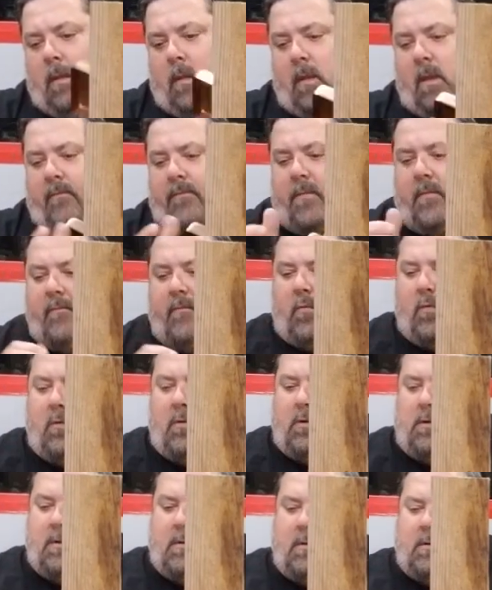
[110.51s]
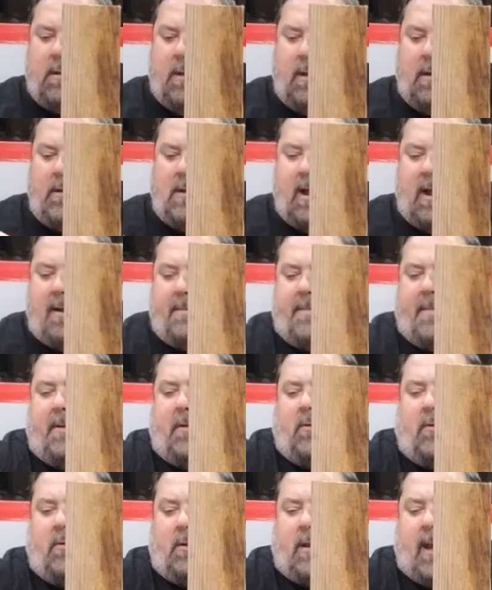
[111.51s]
If you've ordered a
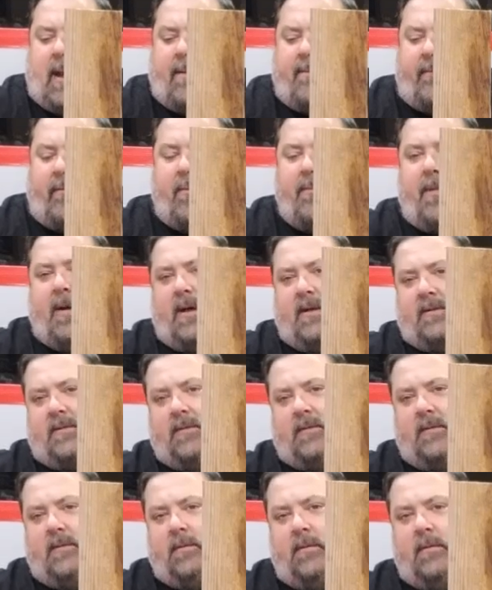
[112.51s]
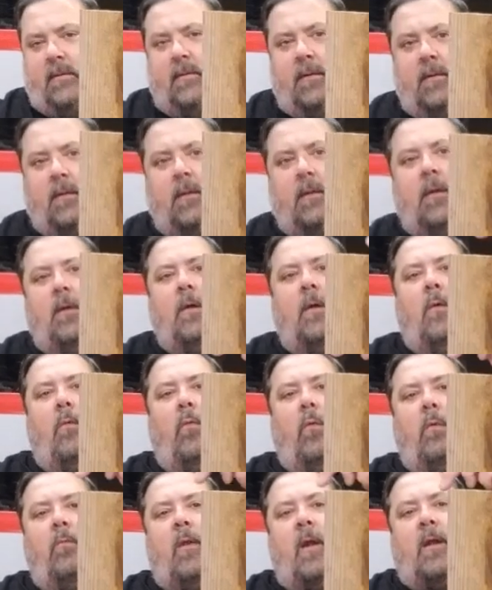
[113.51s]
nominal cap from us,
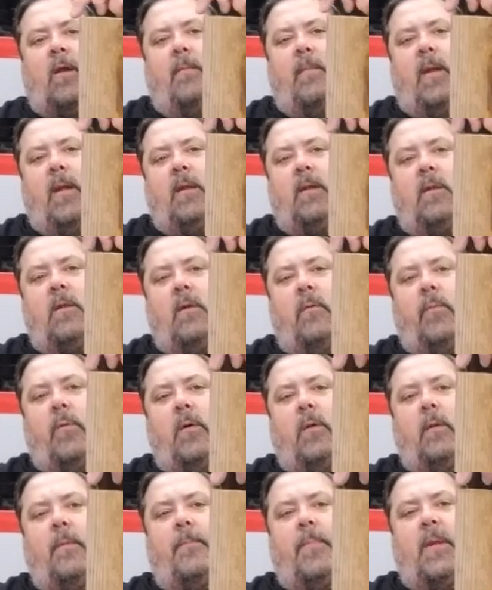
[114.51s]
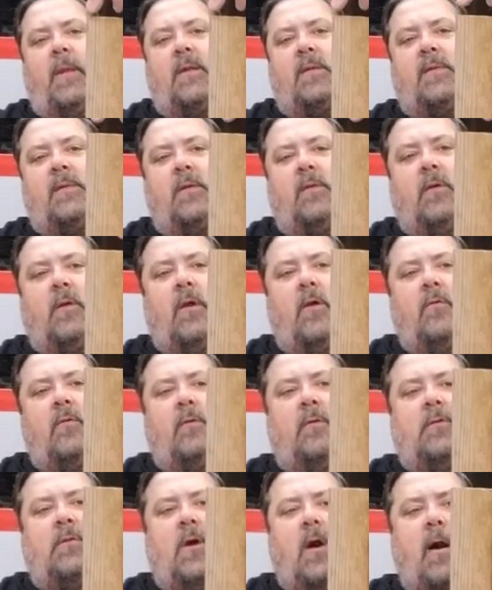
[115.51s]
we recommend that you put a bead of silicone
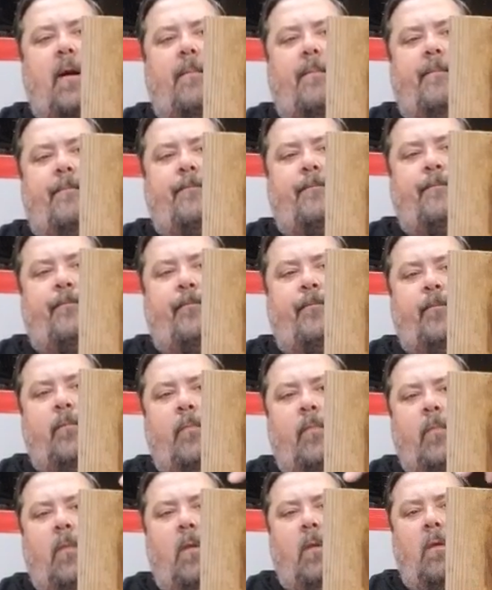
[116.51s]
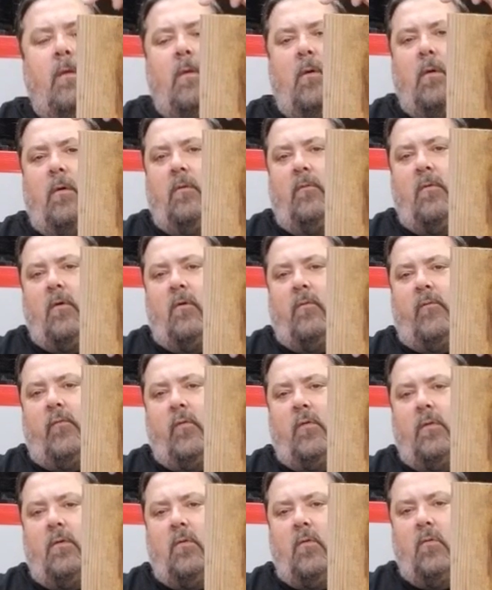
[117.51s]
on top on all
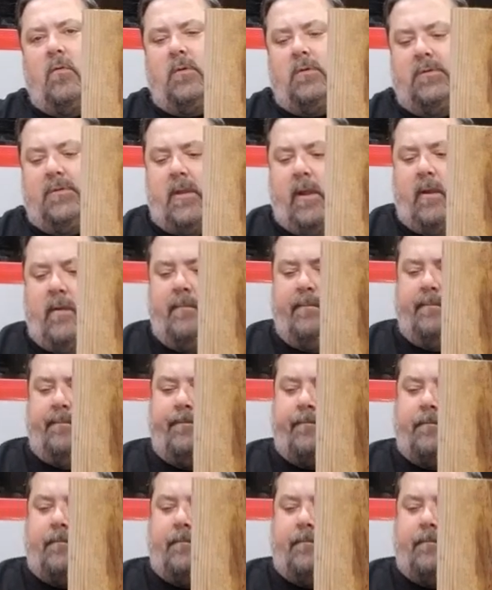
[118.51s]
four corners there